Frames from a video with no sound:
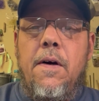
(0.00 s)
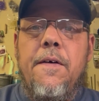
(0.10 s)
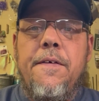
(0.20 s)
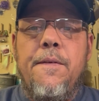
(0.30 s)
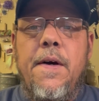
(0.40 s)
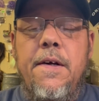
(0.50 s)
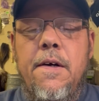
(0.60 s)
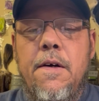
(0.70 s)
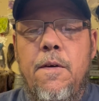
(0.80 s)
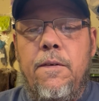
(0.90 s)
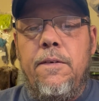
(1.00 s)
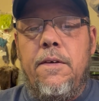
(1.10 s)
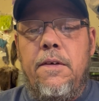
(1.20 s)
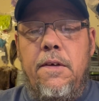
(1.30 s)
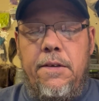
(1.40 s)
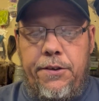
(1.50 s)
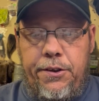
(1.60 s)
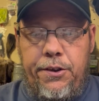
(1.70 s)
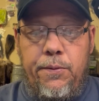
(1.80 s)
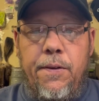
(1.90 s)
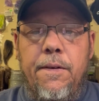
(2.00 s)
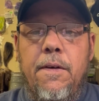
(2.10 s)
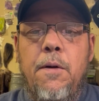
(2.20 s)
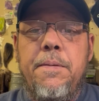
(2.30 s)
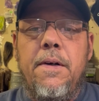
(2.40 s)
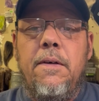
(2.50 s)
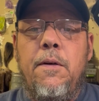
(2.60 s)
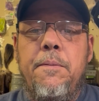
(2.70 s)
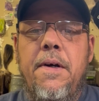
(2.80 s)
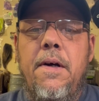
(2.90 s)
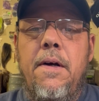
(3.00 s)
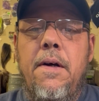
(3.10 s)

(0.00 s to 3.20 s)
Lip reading: thread here. Hold on. Let's shorten her up here a little bit.